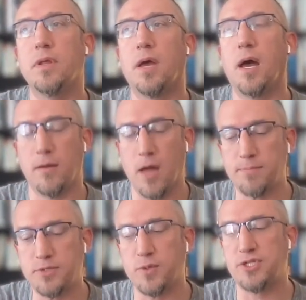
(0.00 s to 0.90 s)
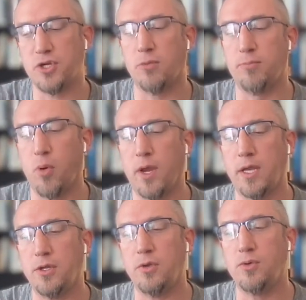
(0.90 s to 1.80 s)
uh, up to a certain
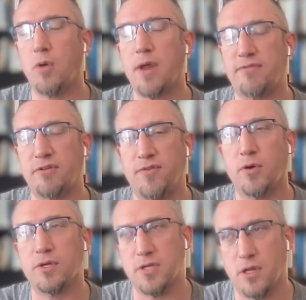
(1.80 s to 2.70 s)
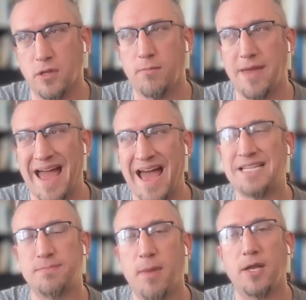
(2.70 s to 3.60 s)
point, you don't have to focus on them
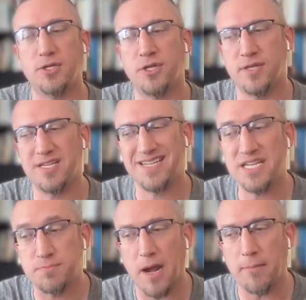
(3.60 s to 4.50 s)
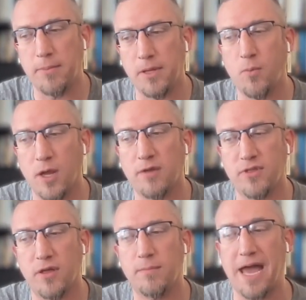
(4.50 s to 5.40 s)
as much. And this is probably one
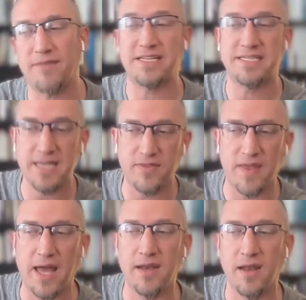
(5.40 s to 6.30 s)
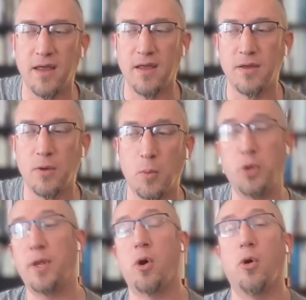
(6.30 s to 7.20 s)
of them. Having said that,
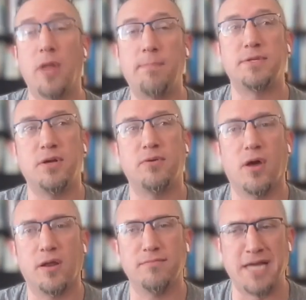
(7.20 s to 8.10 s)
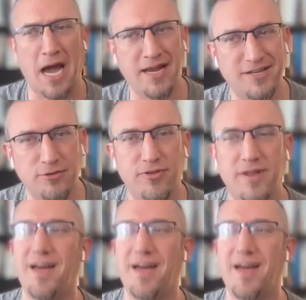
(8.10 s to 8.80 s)
we're doing a whole episode on it, kind of.